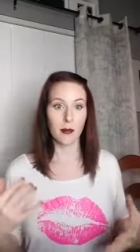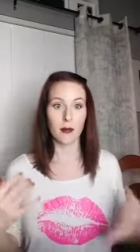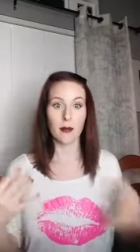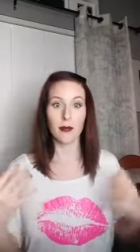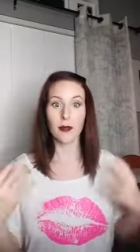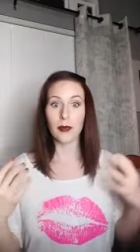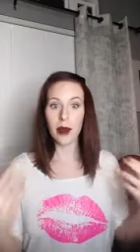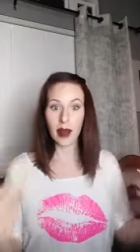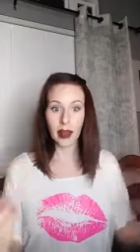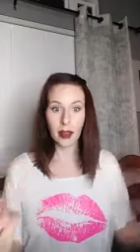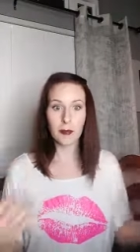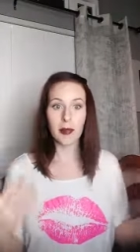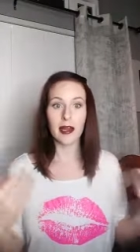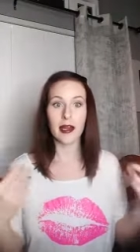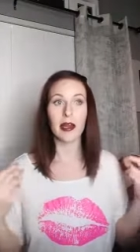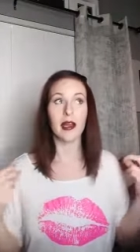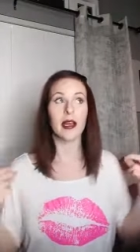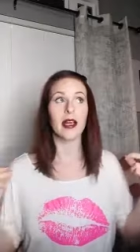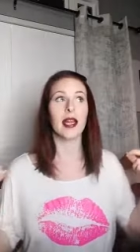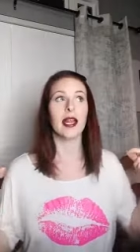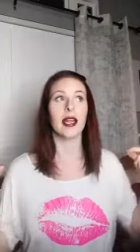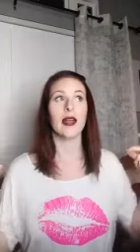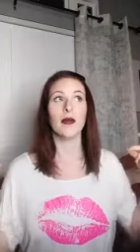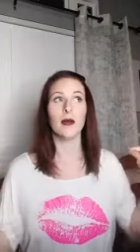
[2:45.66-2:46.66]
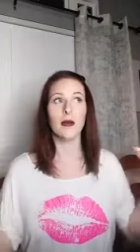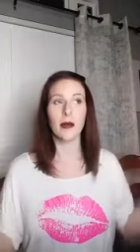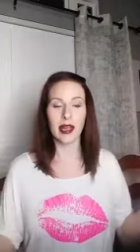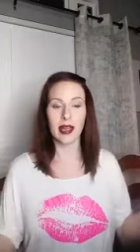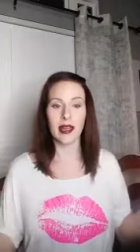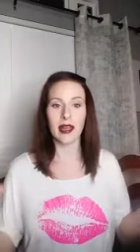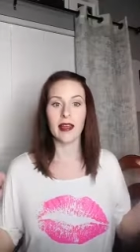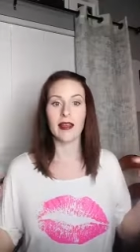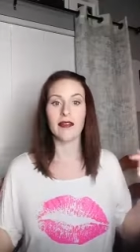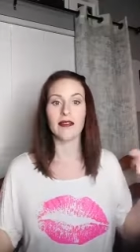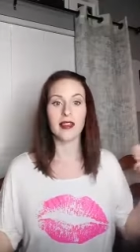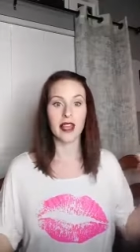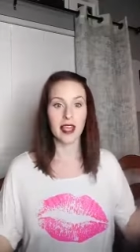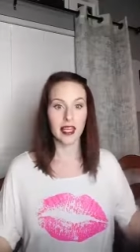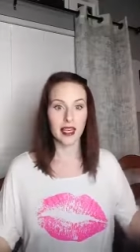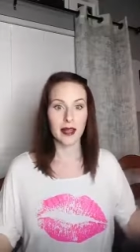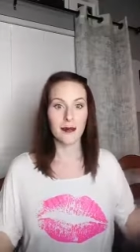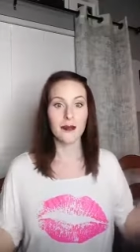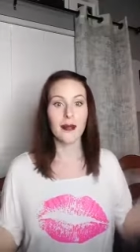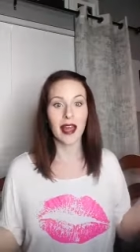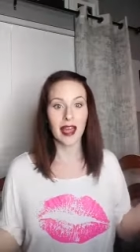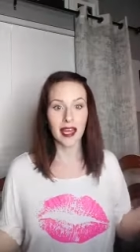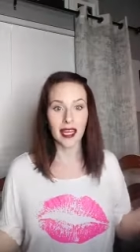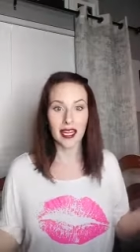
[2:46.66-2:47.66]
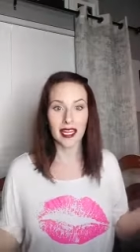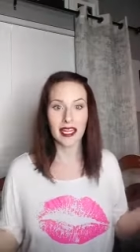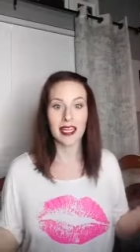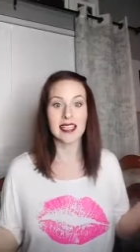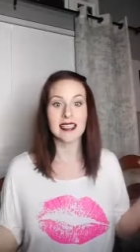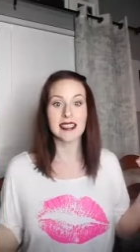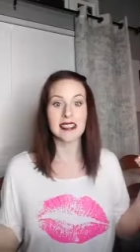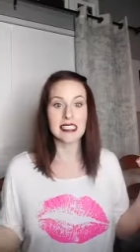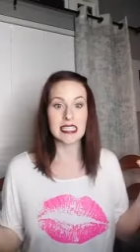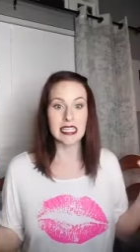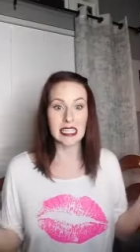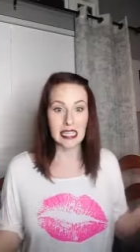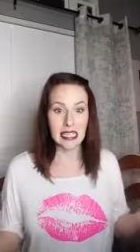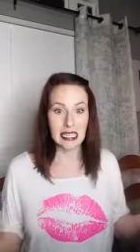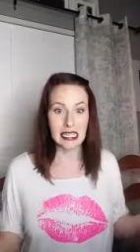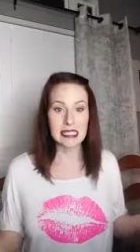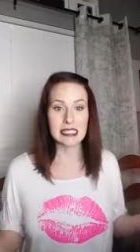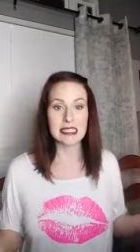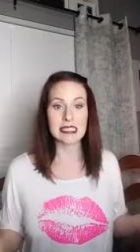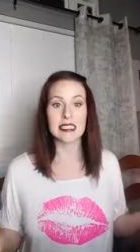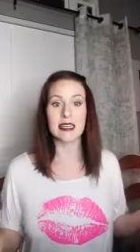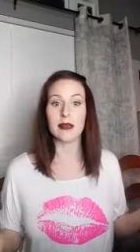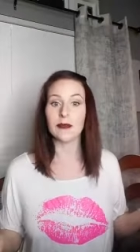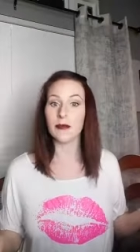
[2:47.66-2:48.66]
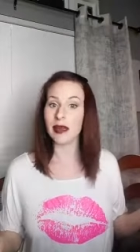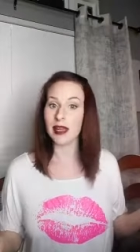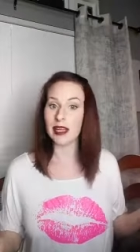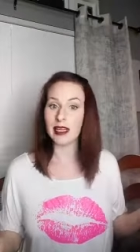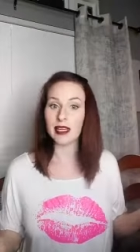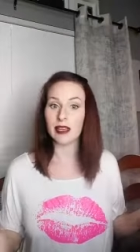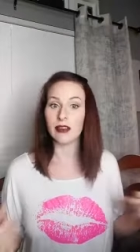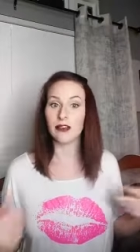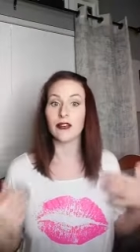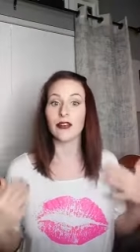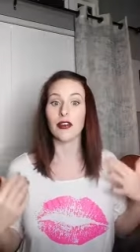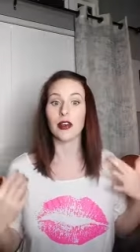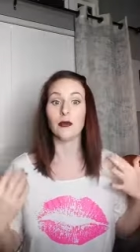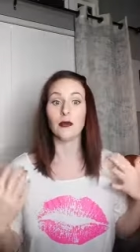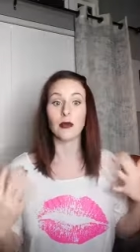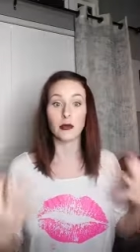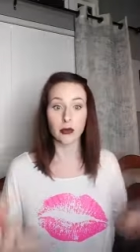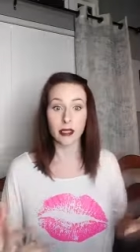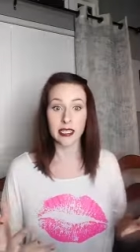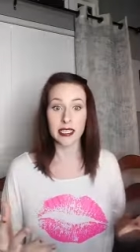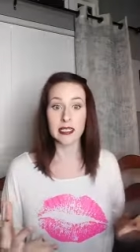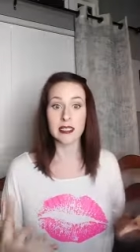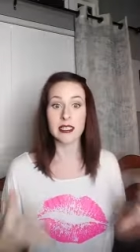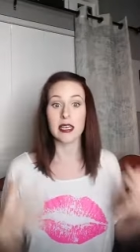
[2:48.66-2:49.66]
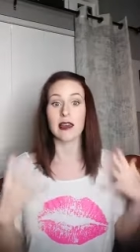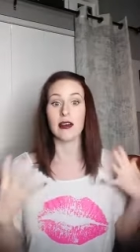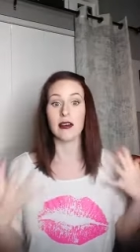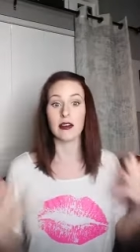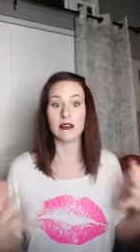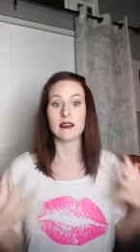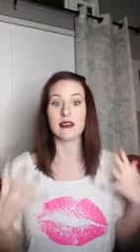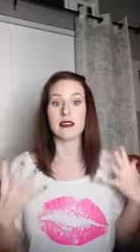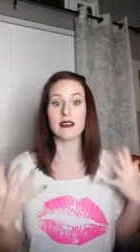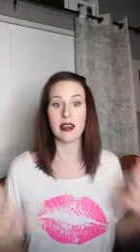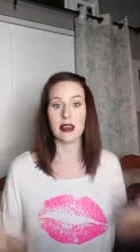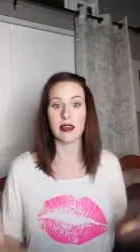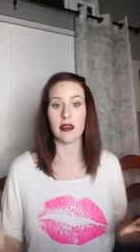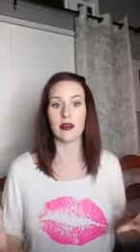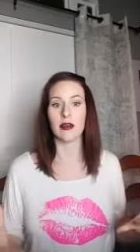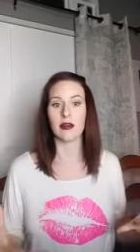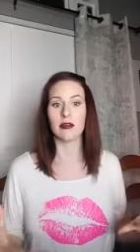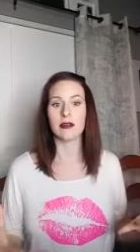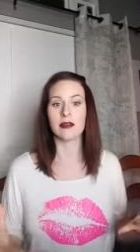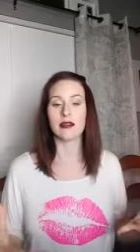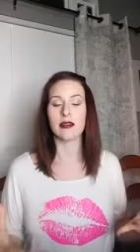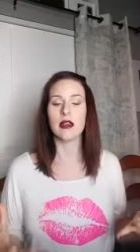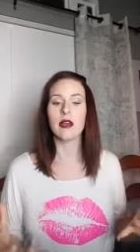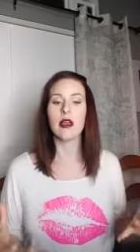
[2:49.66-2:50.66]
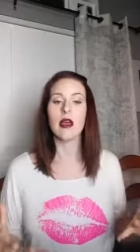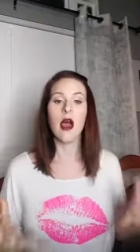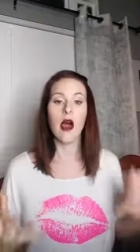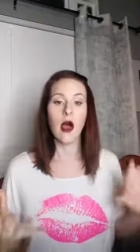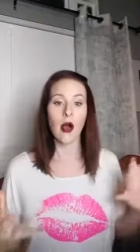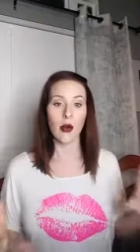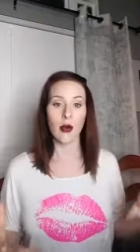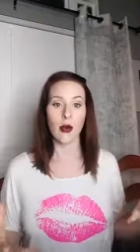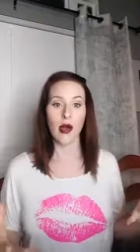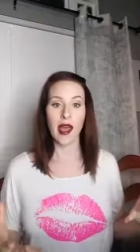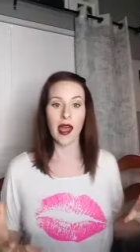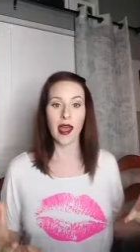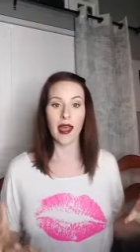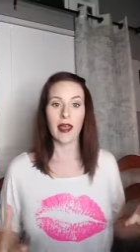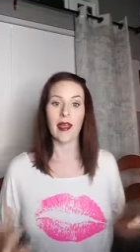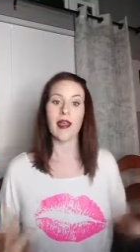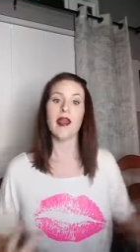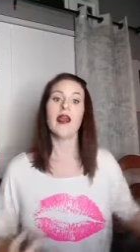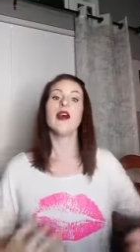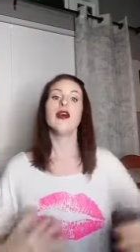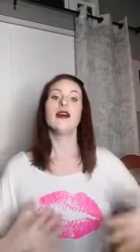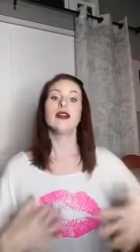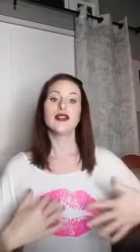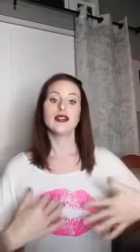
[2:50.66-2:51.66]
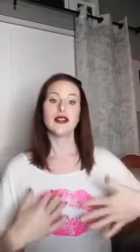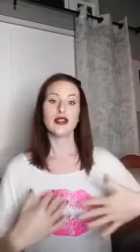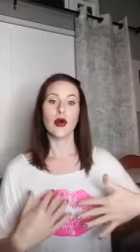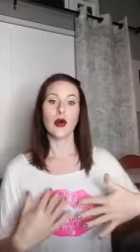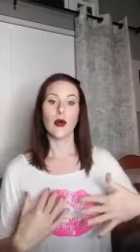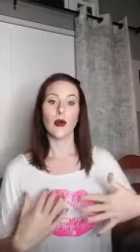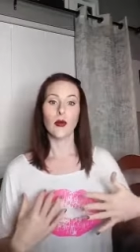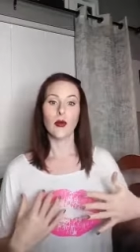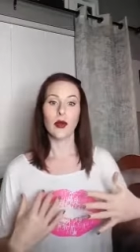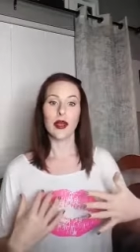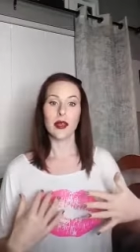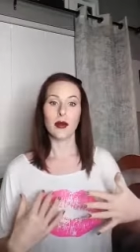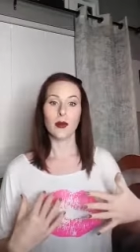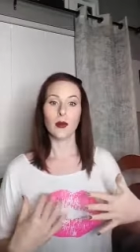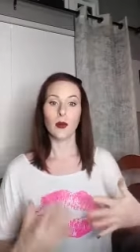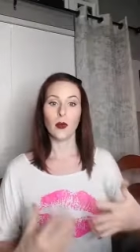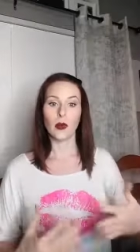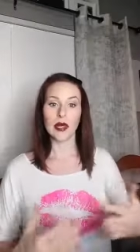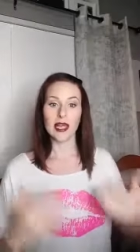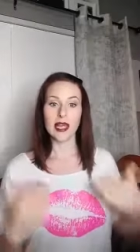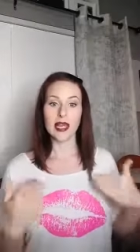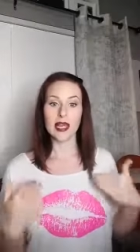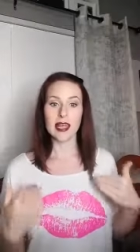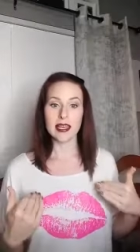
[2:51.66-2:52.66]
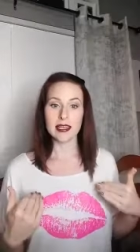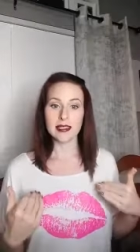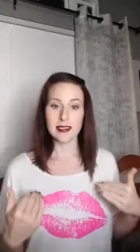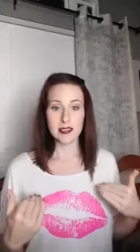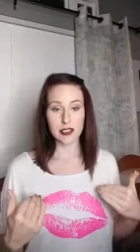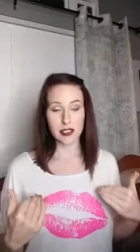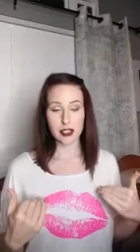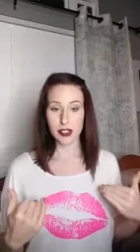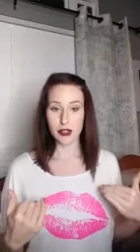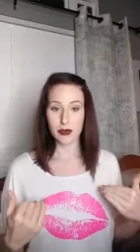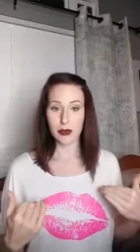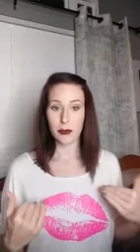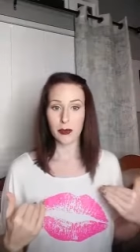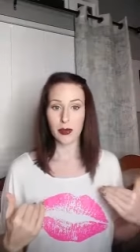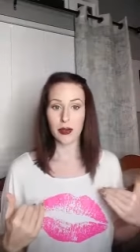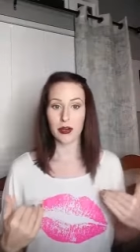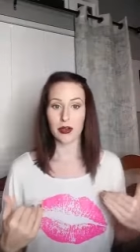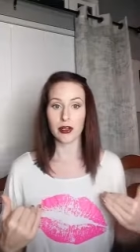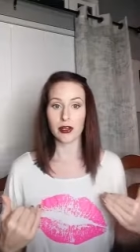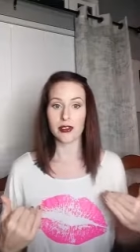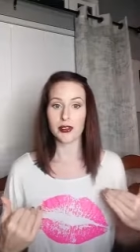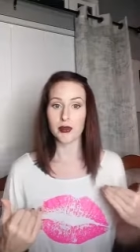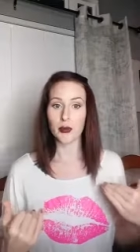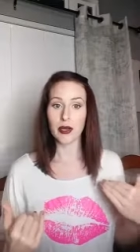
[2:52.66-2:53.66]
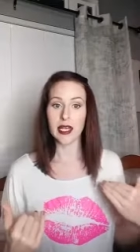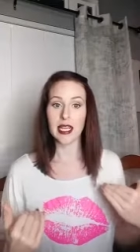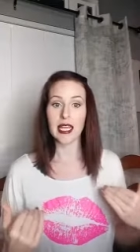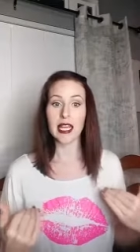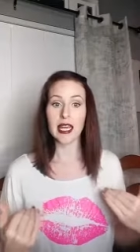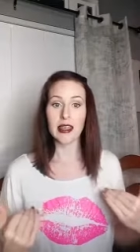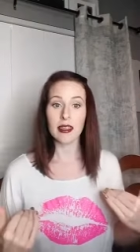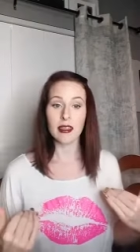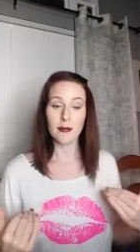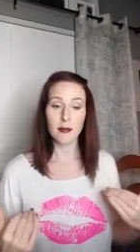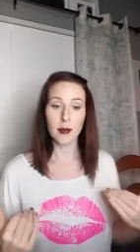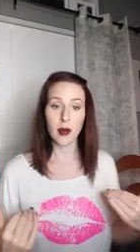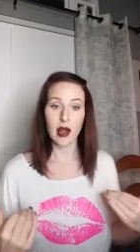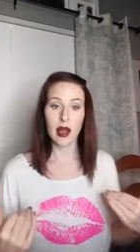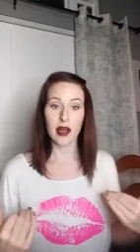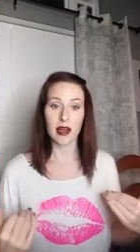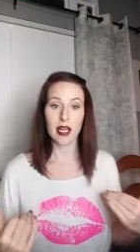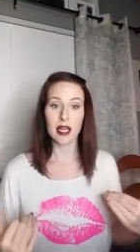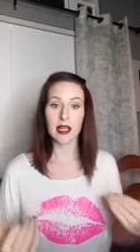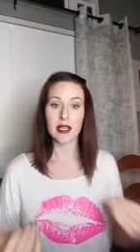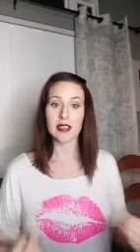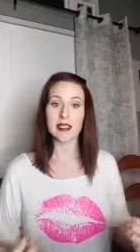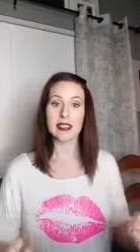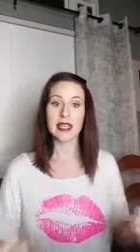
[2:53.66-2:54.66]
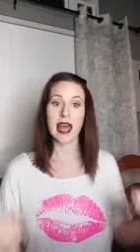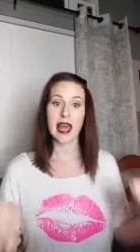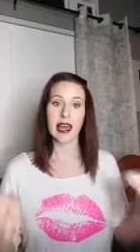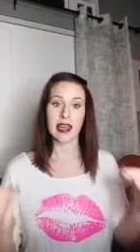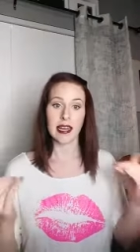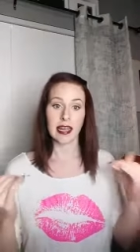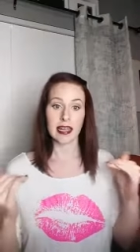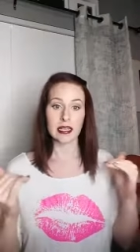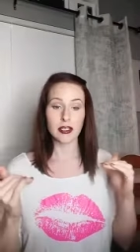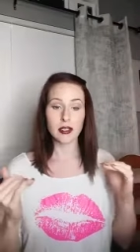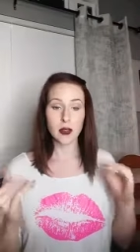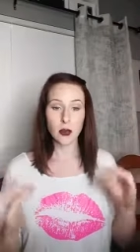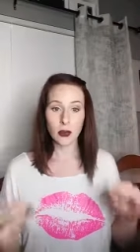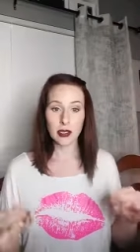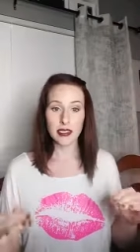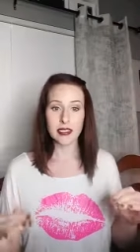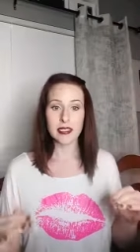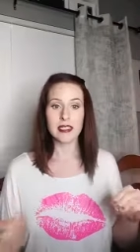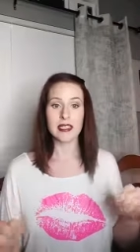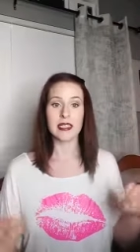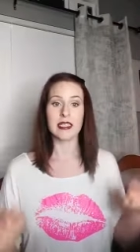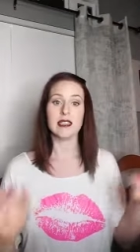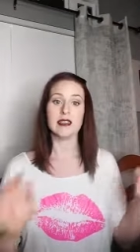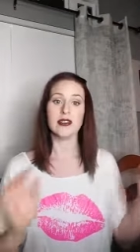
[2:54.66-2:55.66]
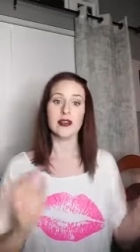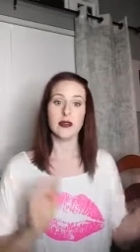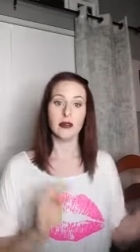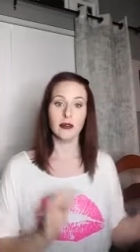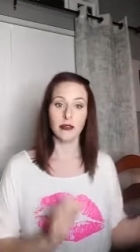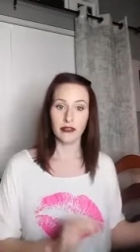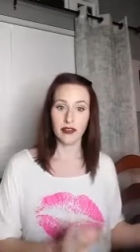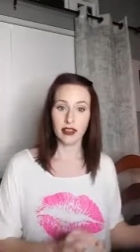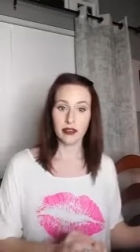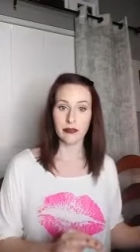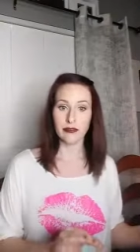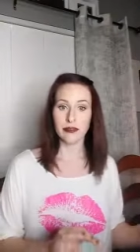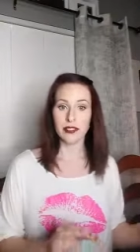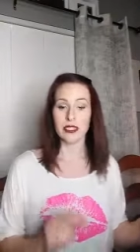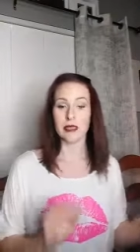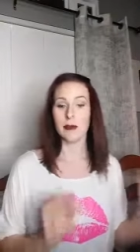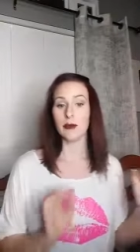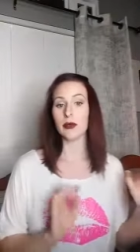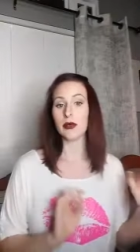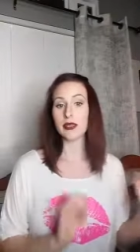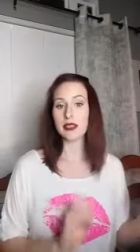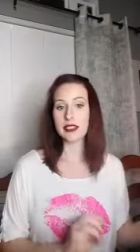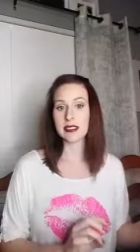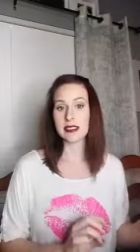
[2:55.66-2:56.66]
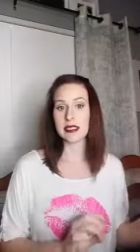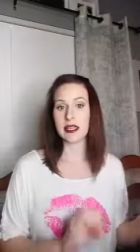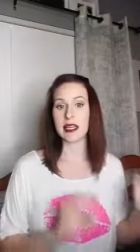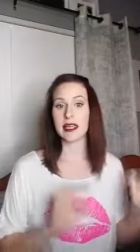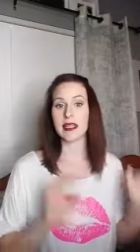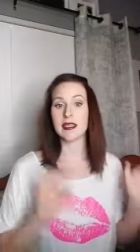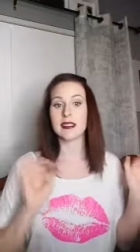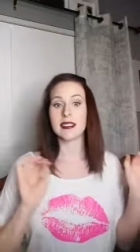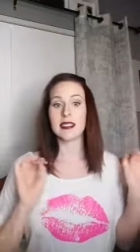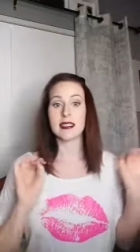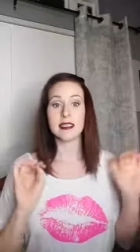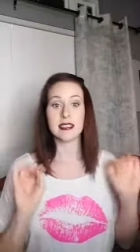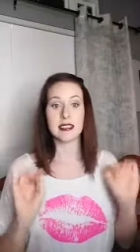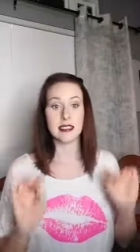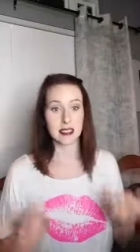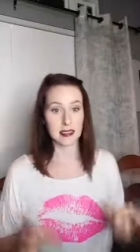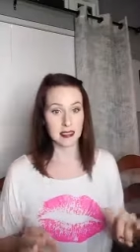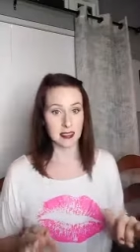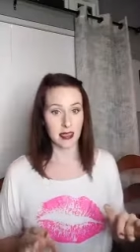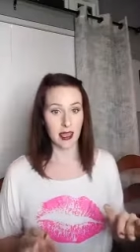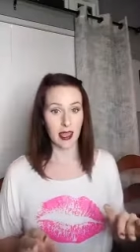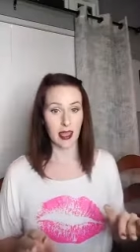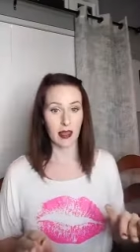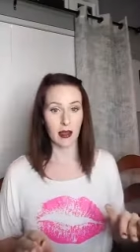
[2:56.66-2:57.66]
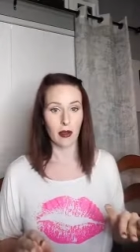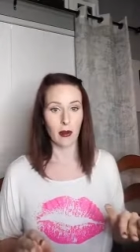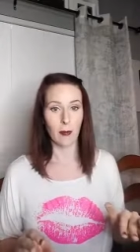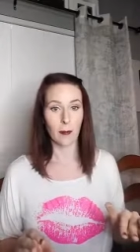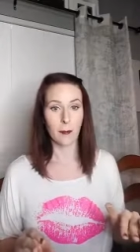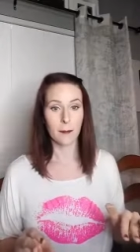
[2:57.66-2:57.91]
primary way of getting money is the instant money from retail sales. Okay, so when we as distributors, we get the products at a 20 to 50% discount.